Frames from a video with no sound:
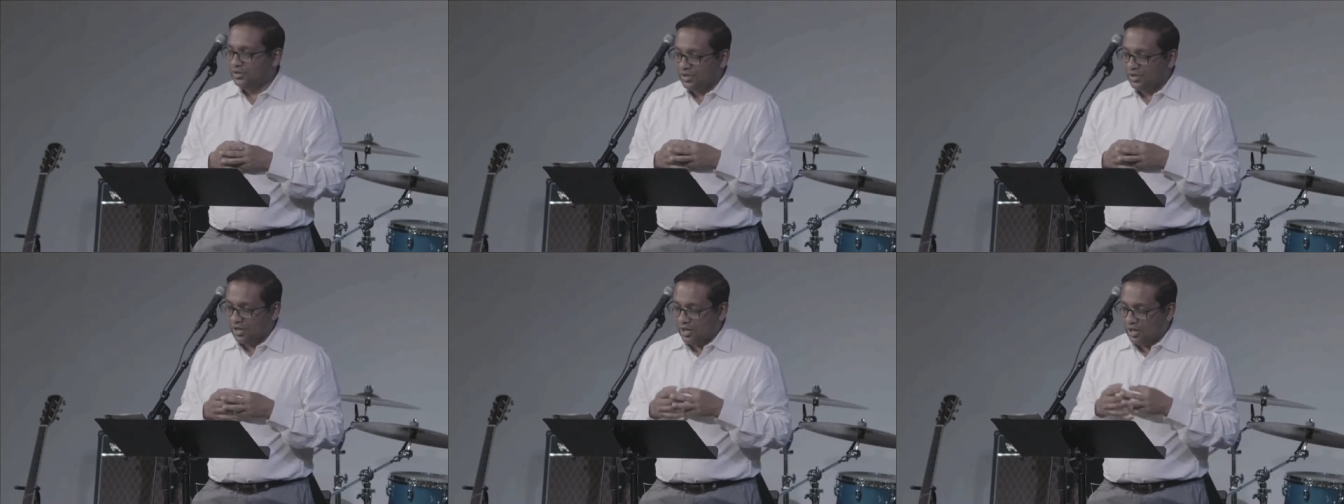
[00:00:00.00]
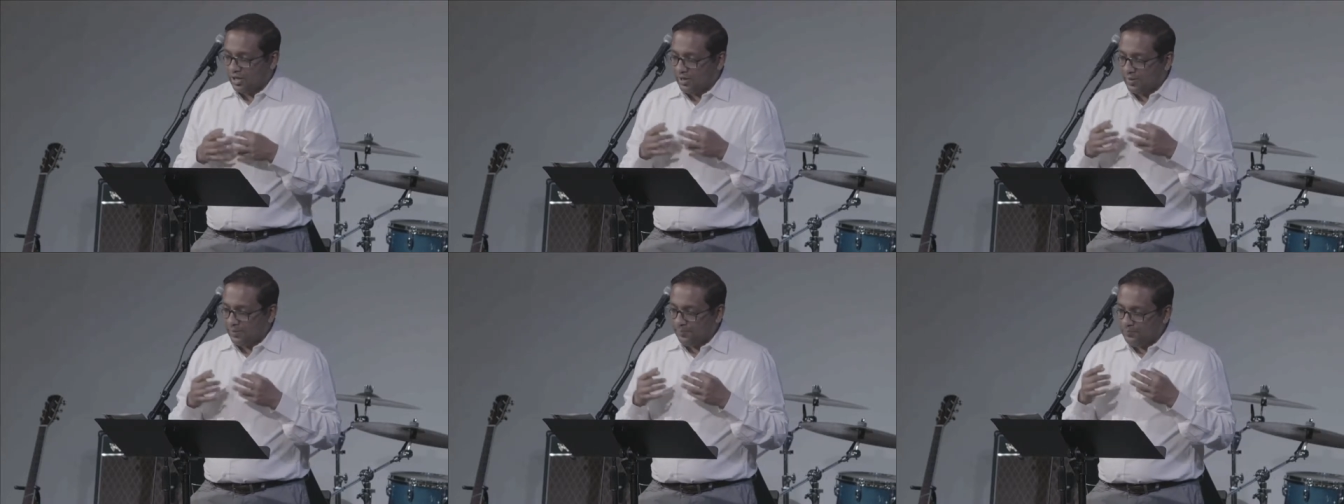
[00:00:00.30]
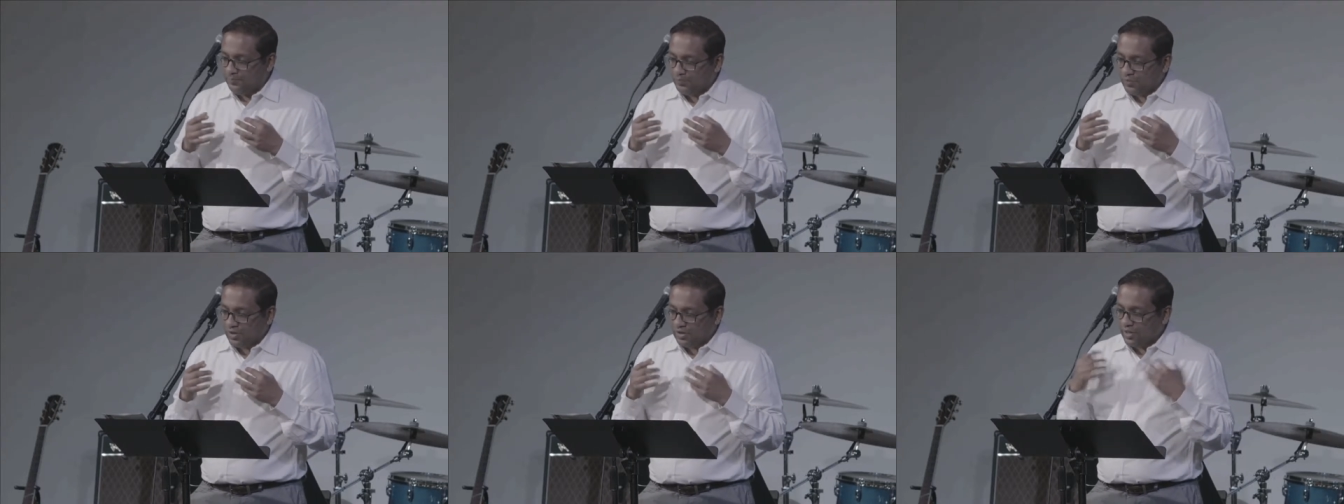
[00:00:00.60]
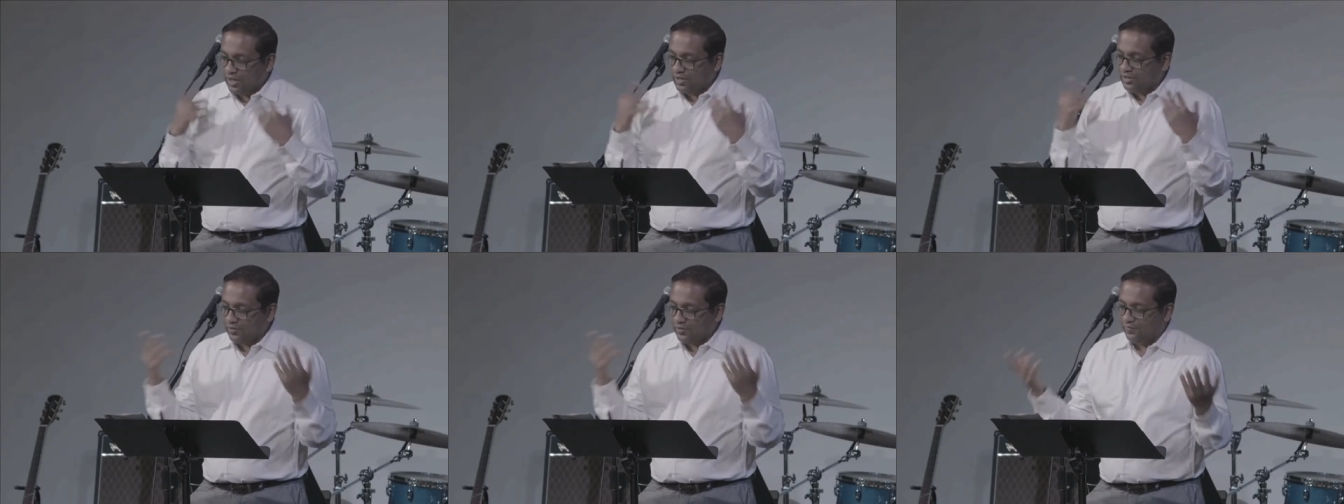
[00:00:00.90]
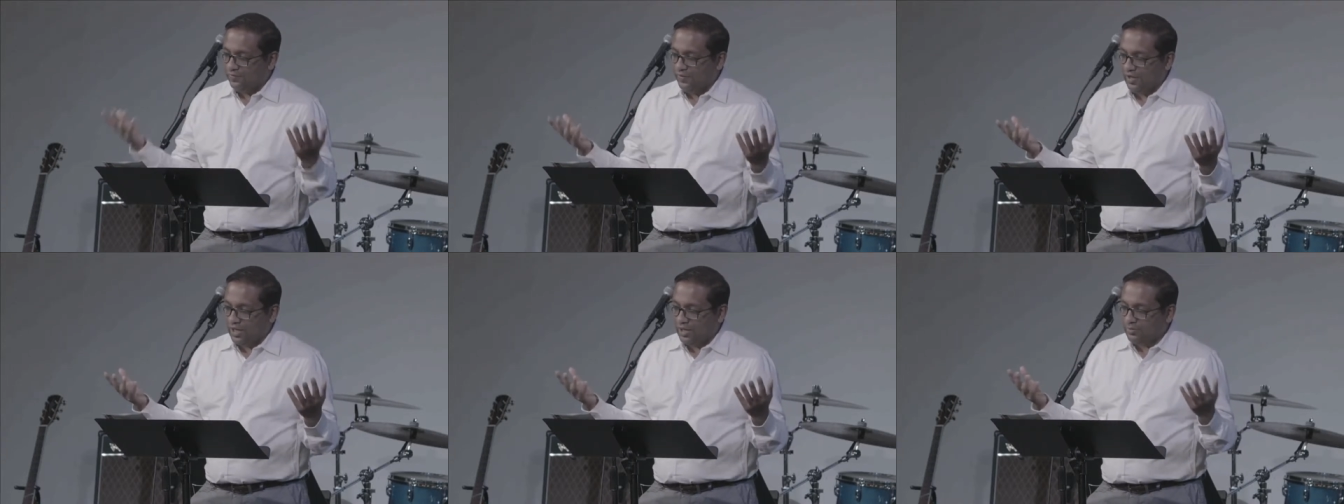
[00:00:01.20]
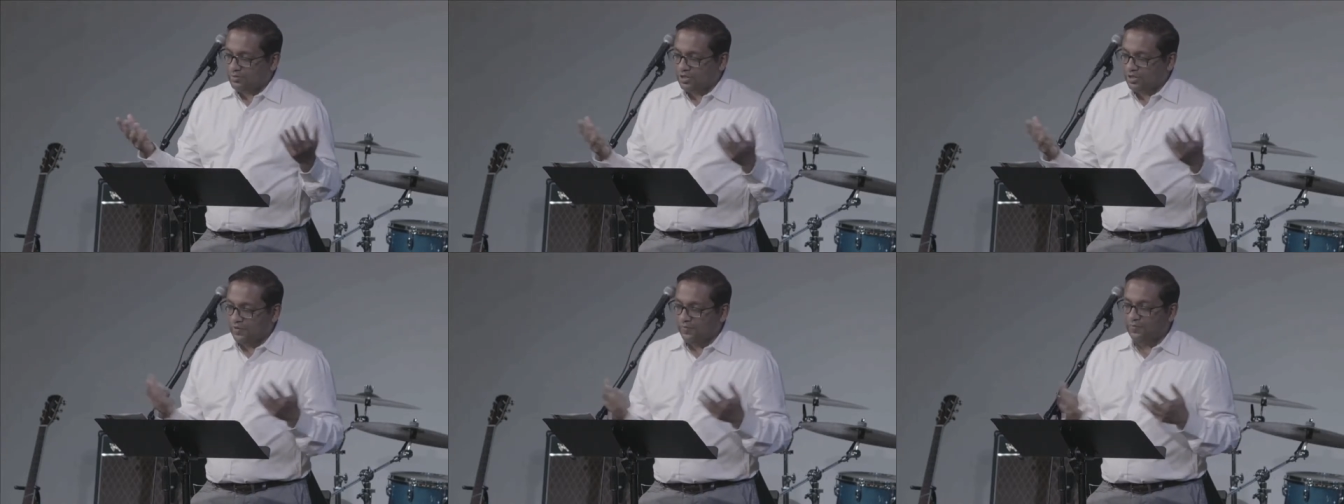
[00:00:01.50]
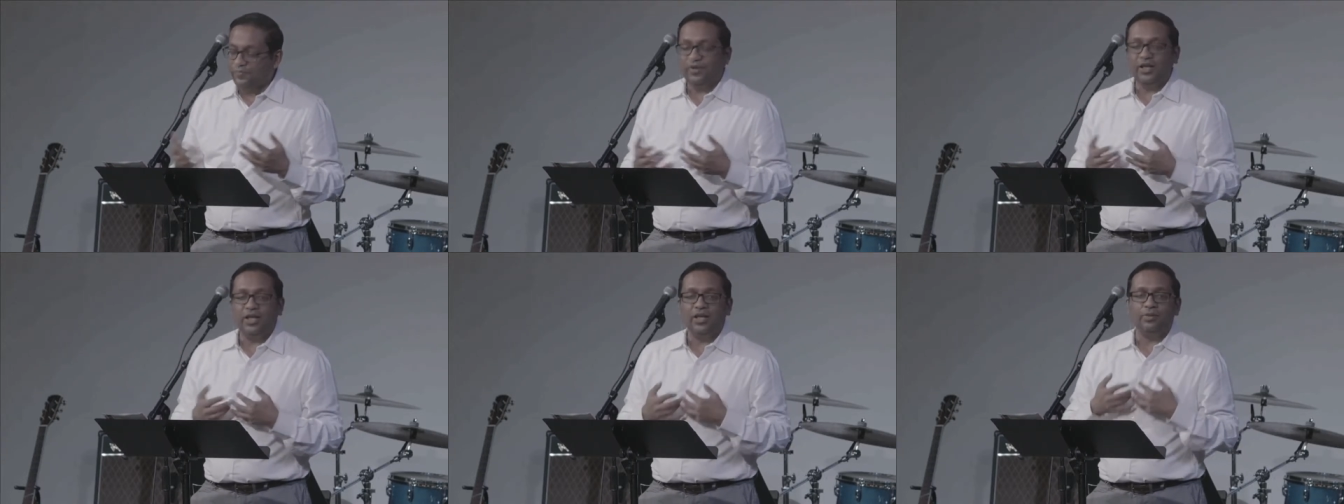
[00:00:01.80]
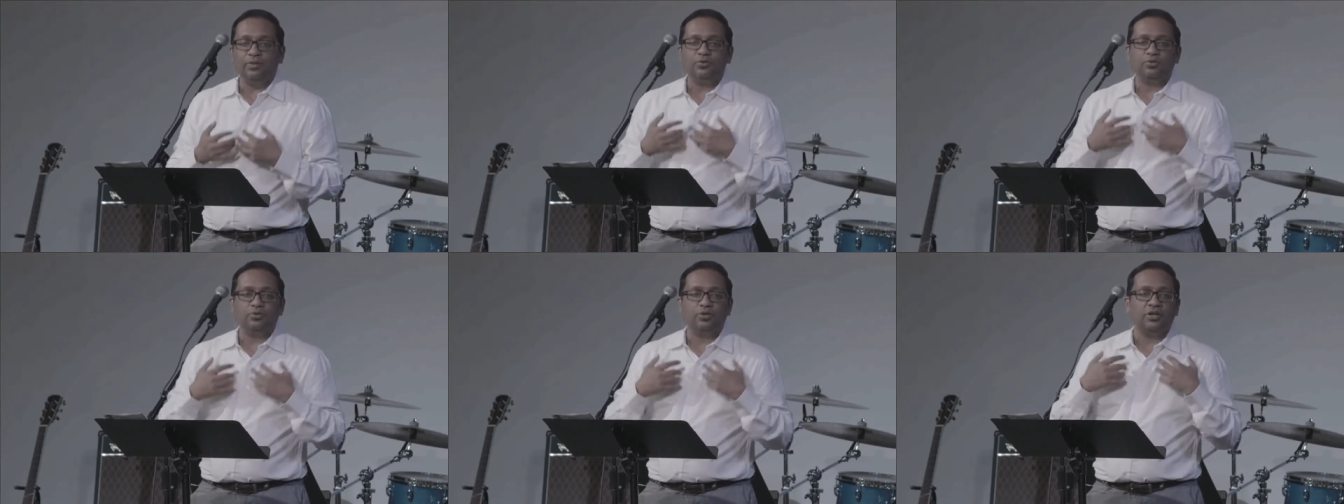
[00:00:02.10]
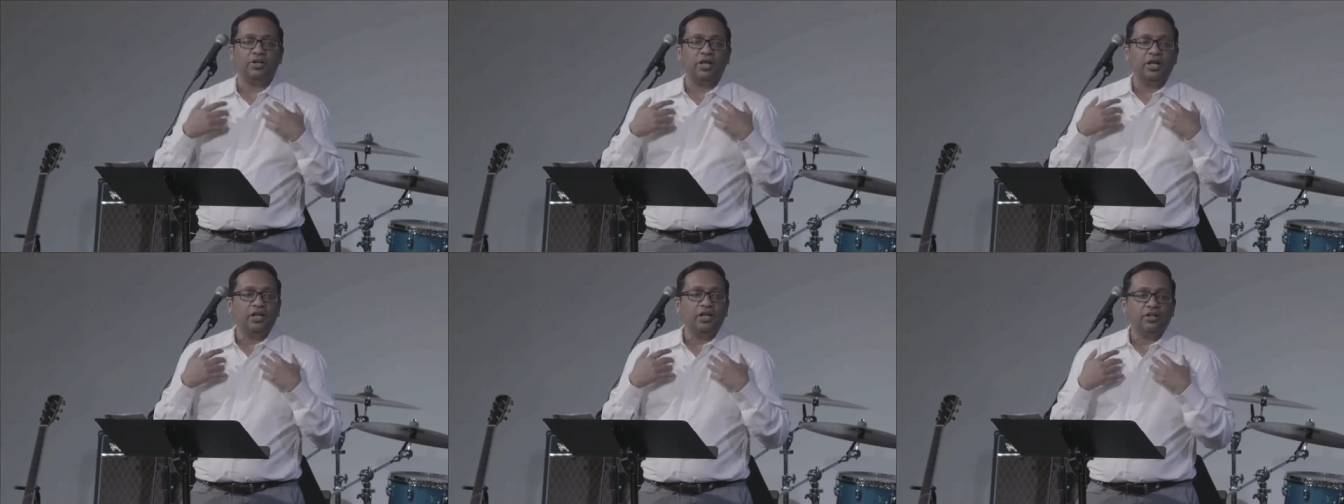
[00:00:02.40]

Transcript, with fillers: um, light the flames, and the flames would